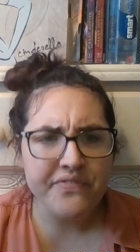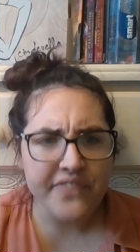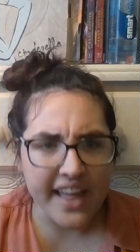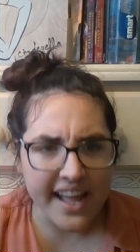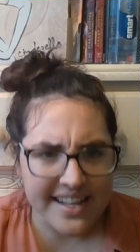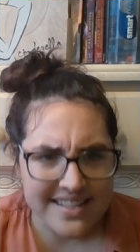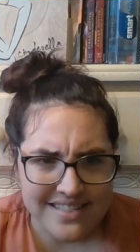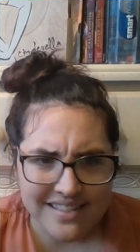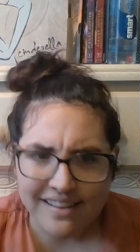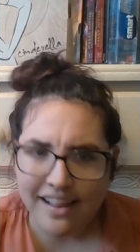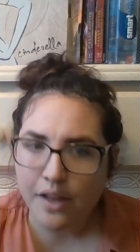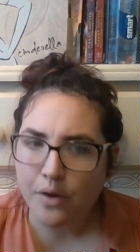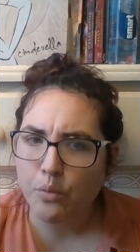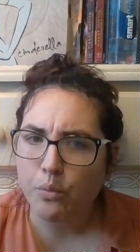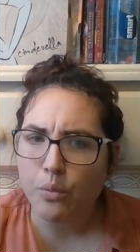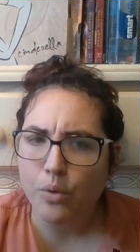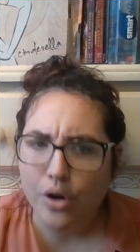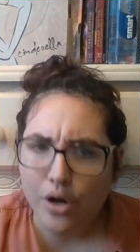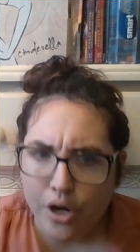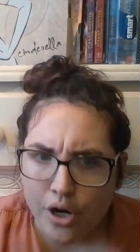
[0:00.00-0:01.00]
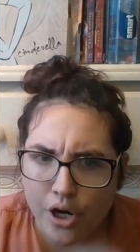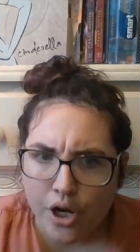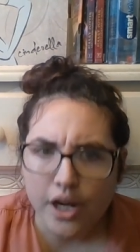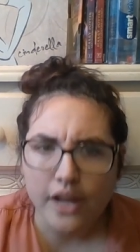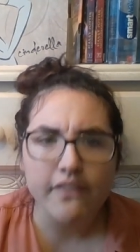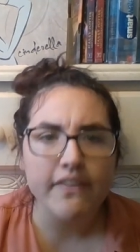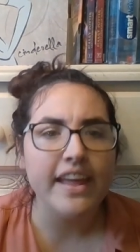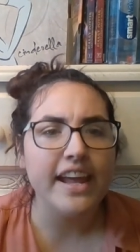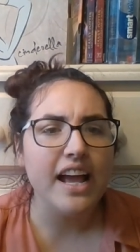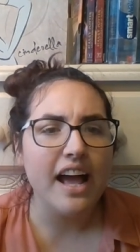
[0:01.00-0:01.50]
that's a lot of work.
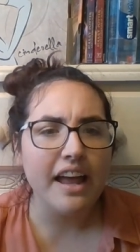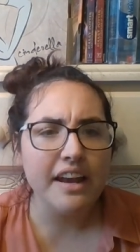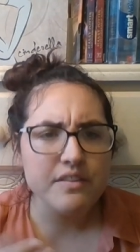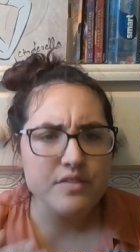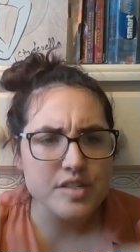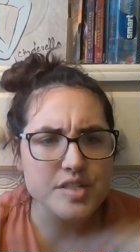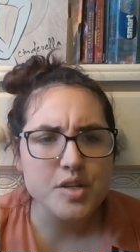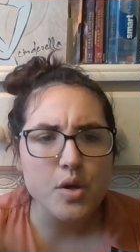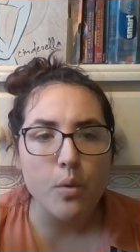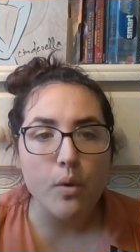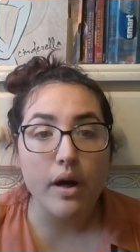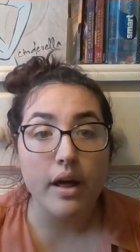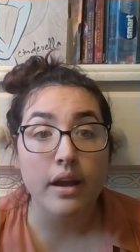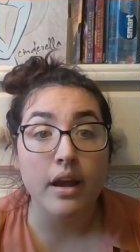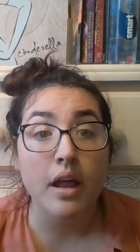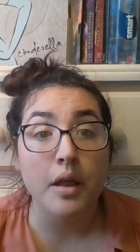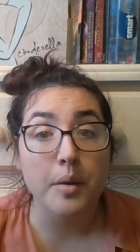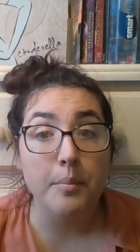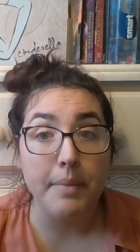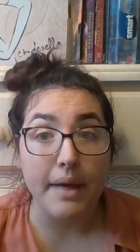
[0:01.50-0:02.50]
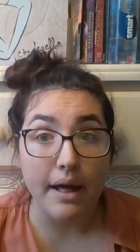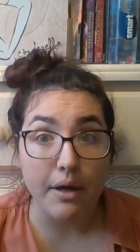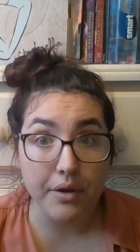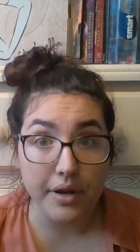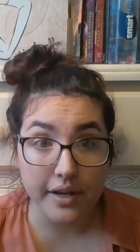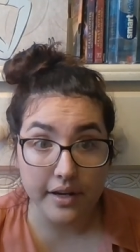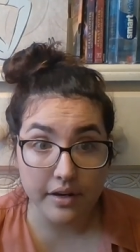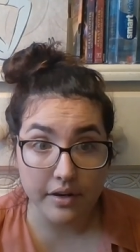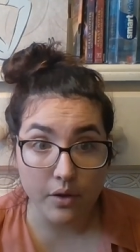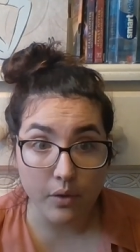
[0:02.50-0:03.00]
And they kind of just go on and on about
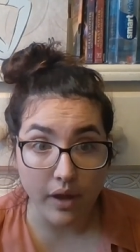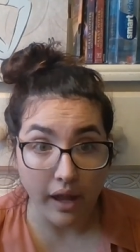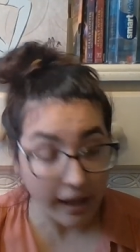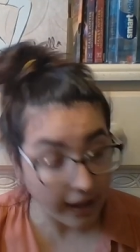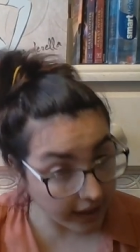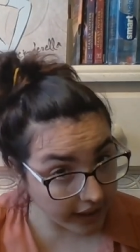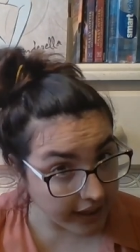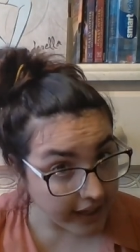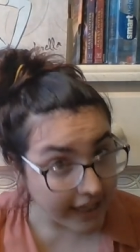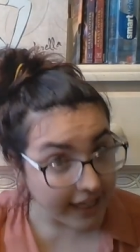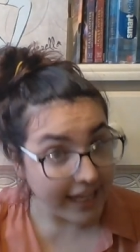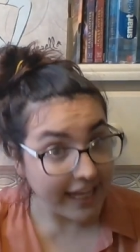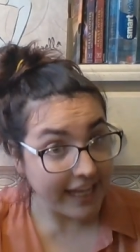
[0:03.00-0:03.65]
it, okay?